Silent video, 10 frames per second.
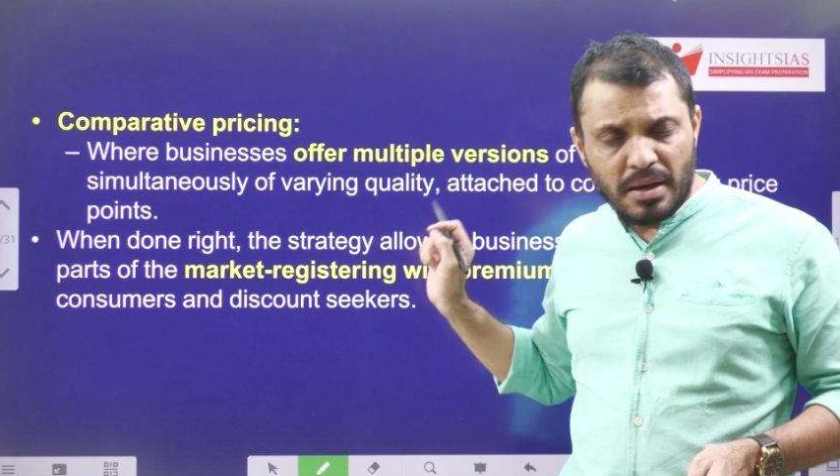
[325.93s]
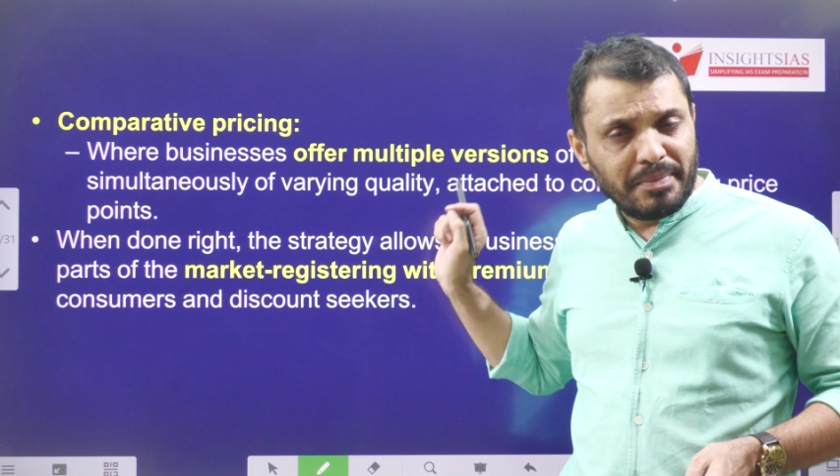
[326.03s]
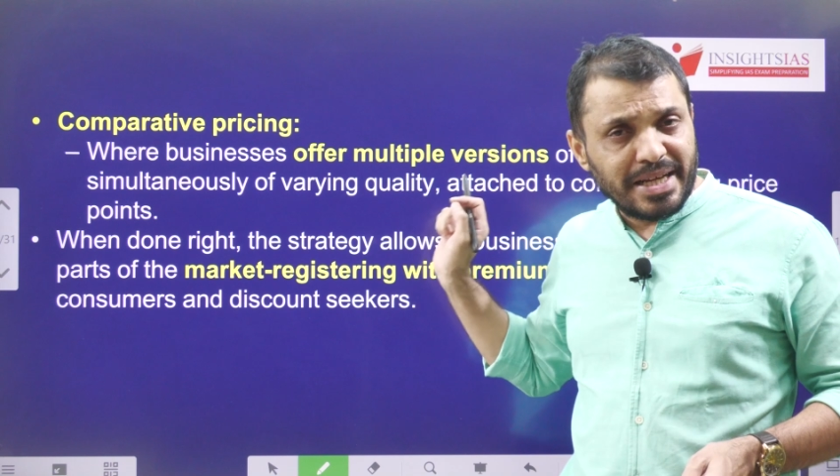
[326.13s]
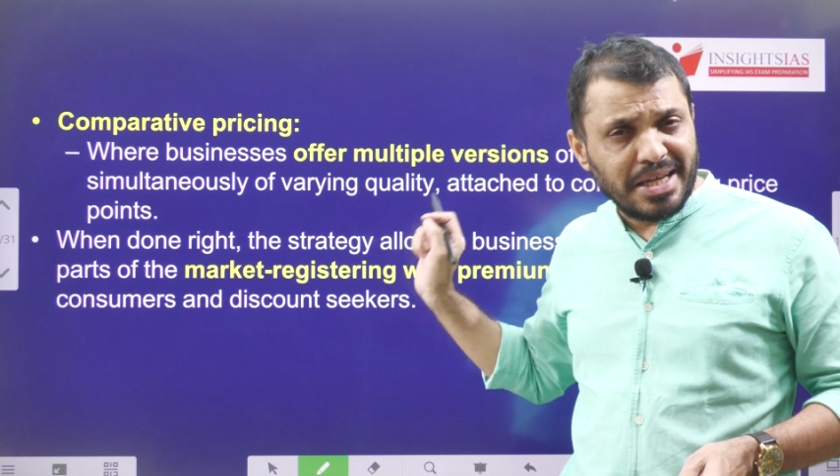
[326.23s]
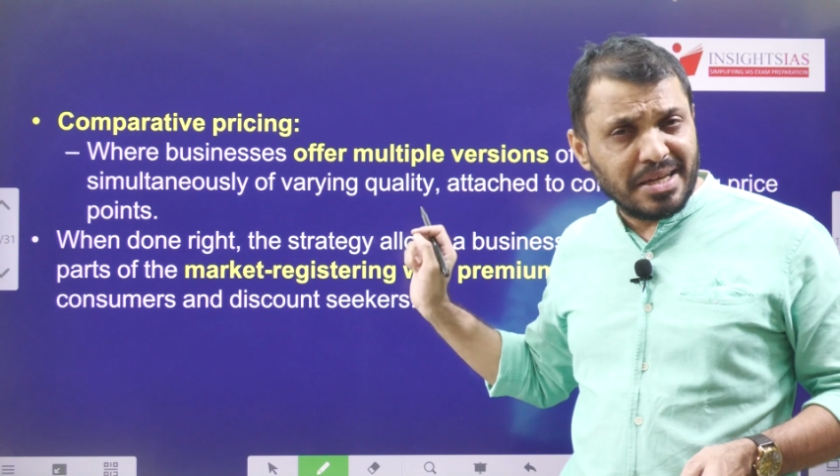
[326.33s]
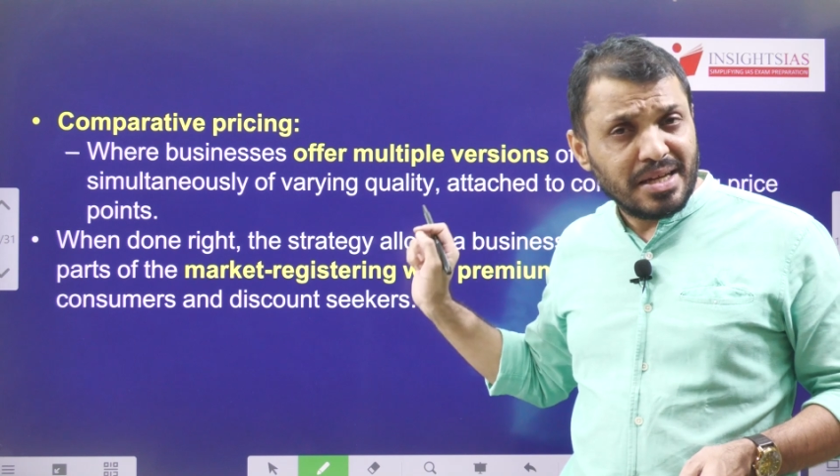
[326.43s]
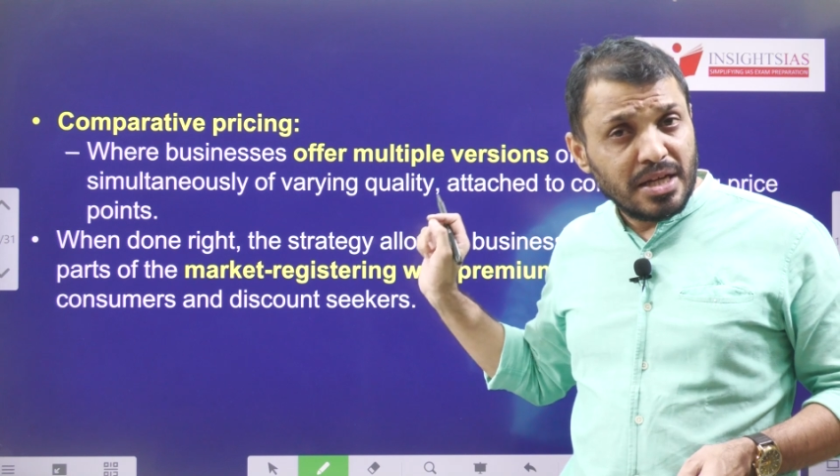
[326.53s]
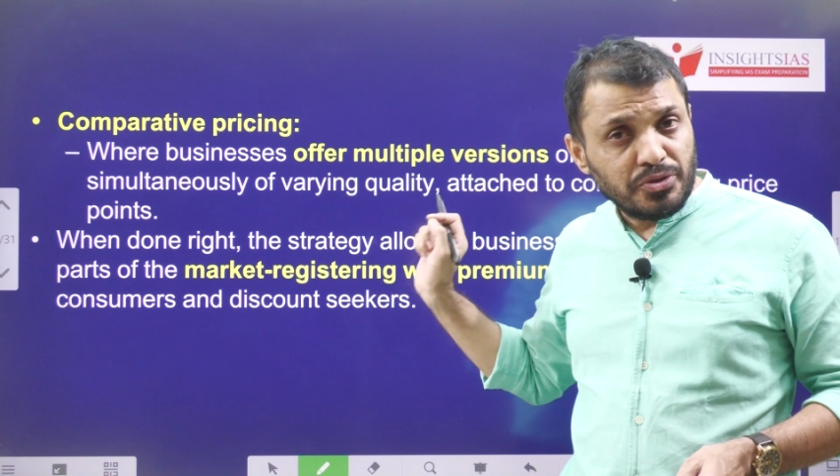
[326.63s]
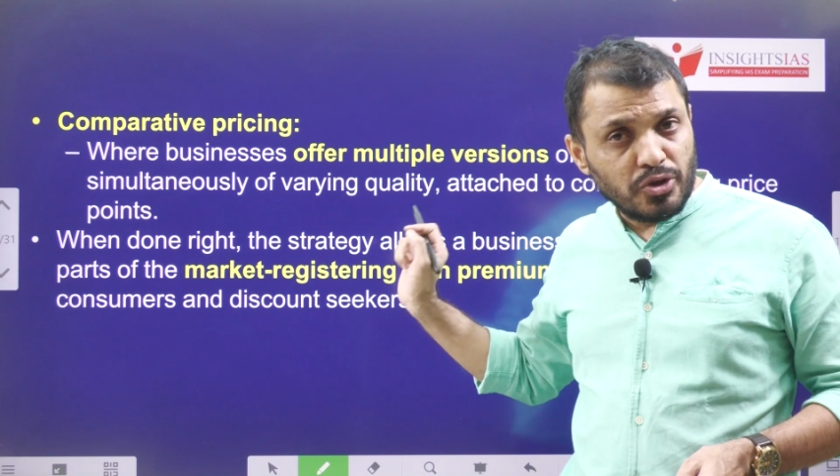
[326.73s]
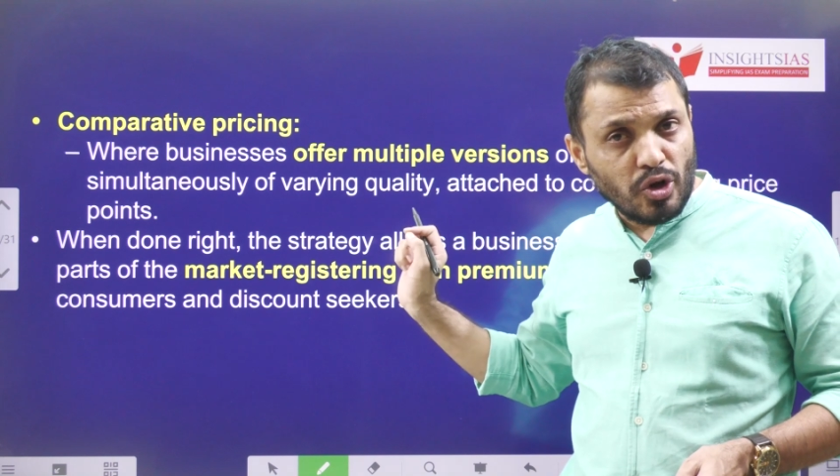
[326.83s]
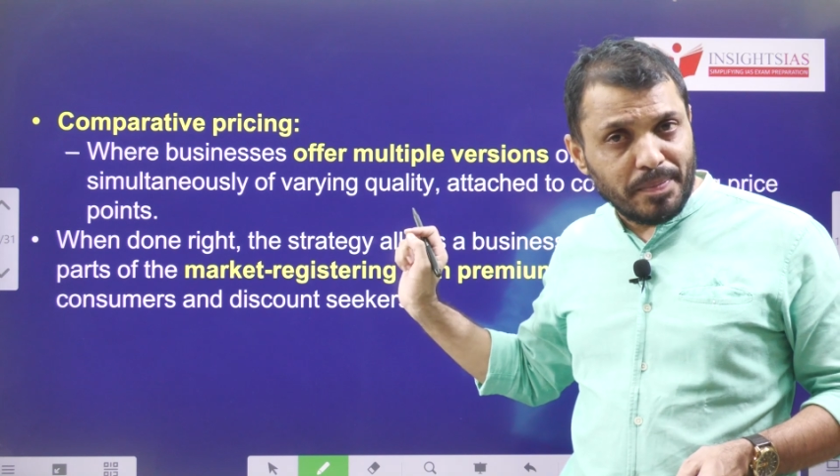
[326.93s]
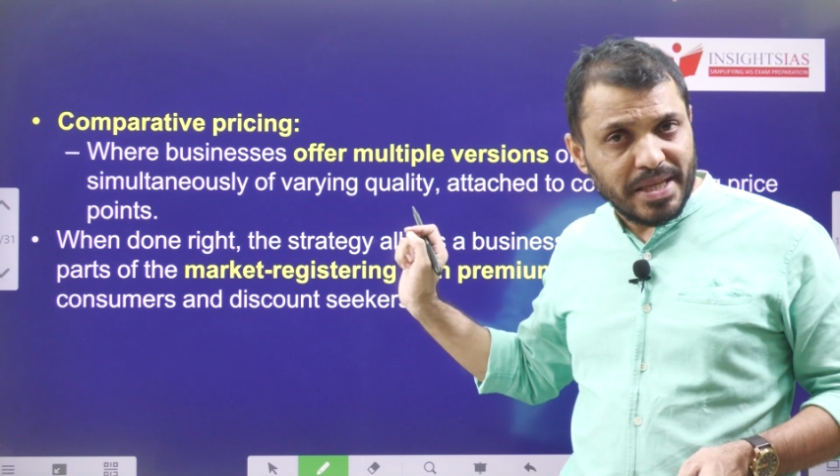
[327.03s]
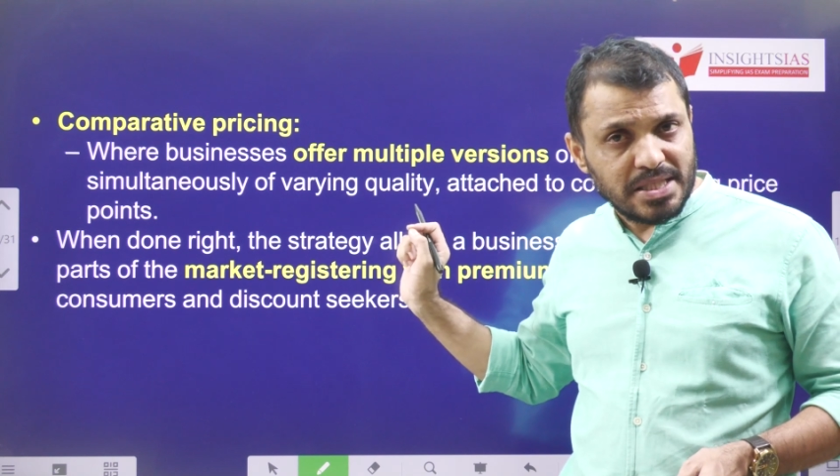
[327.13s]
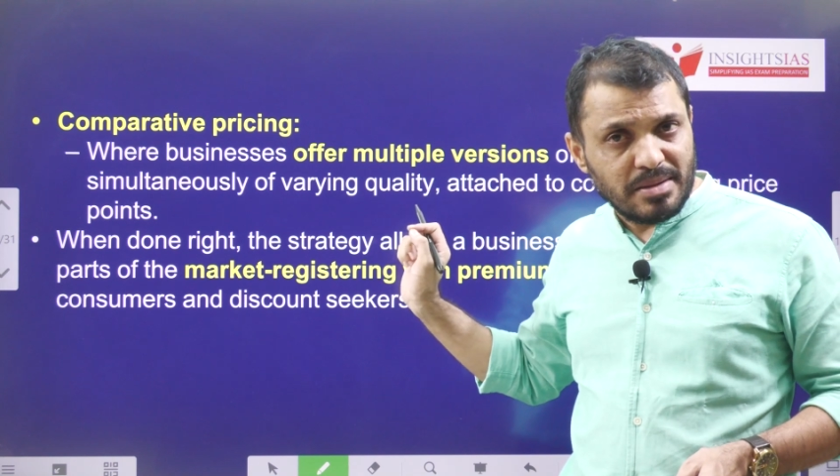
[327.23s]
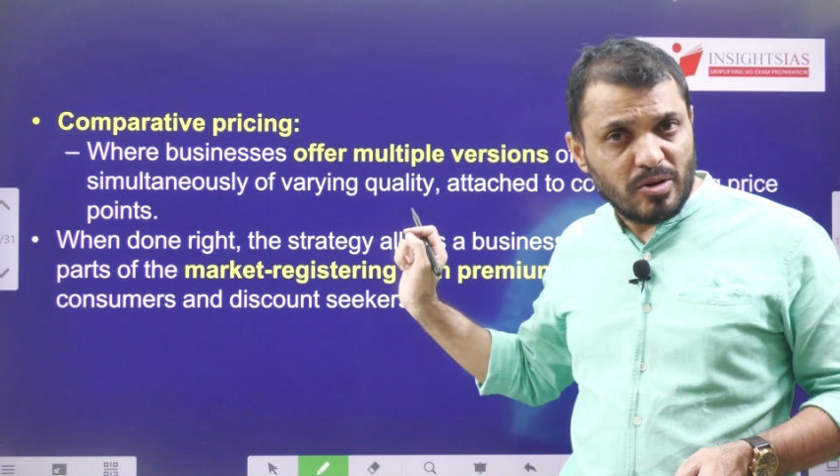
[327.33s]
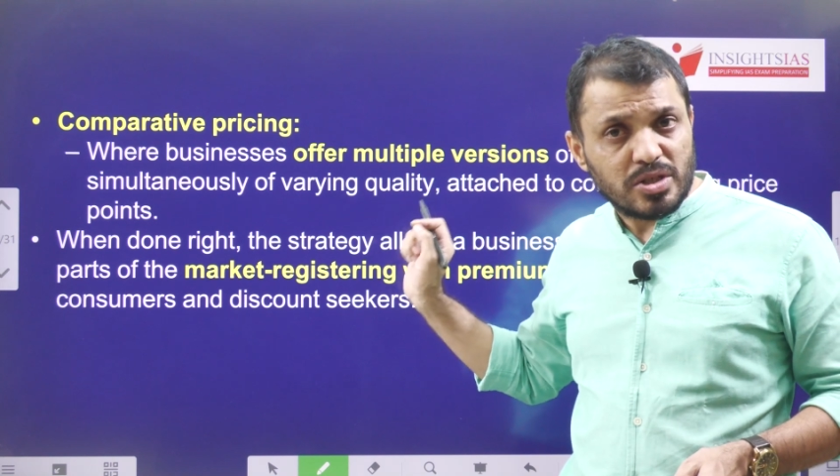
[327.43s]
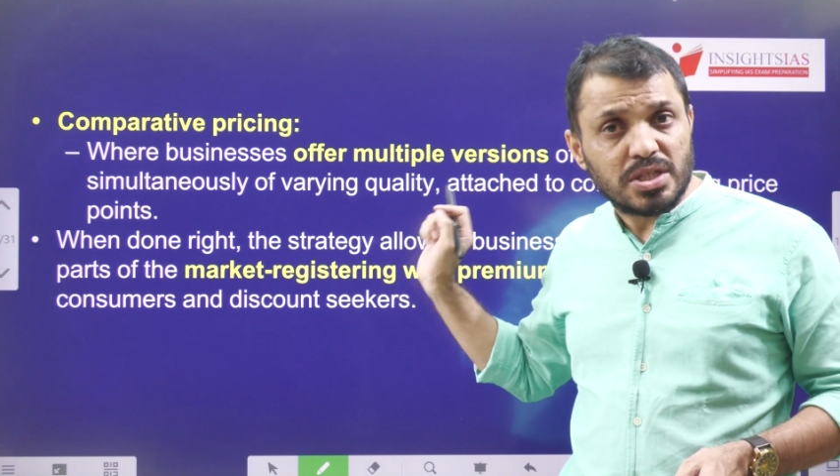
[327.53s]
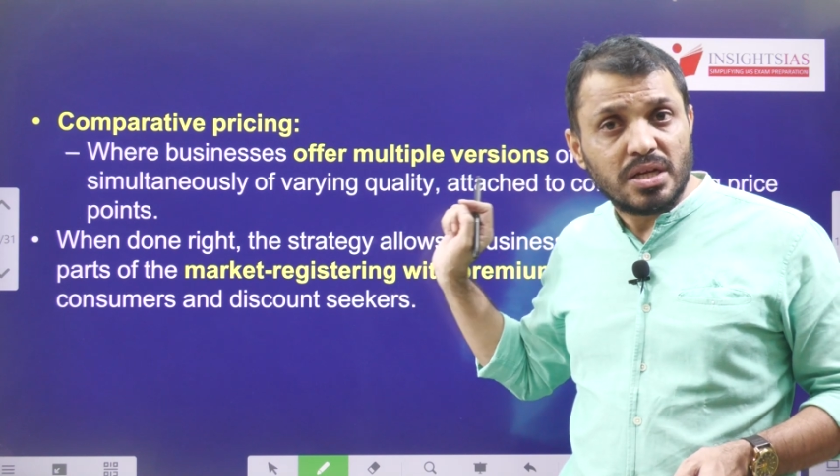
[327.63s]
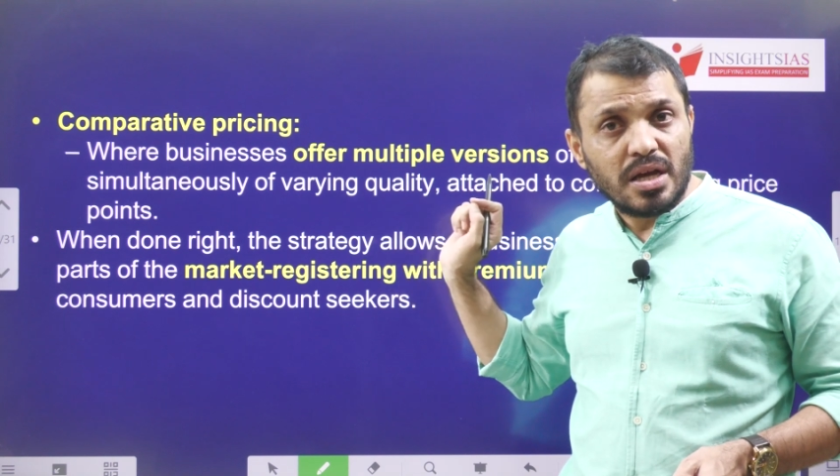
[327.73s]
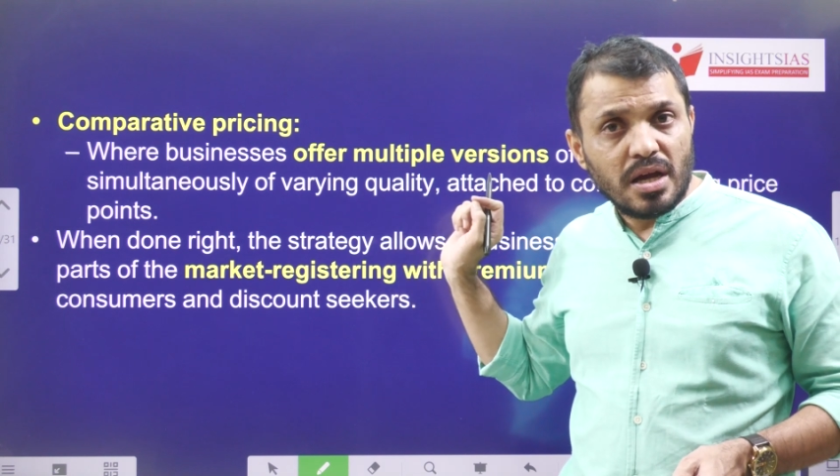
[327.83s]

But here the topic is about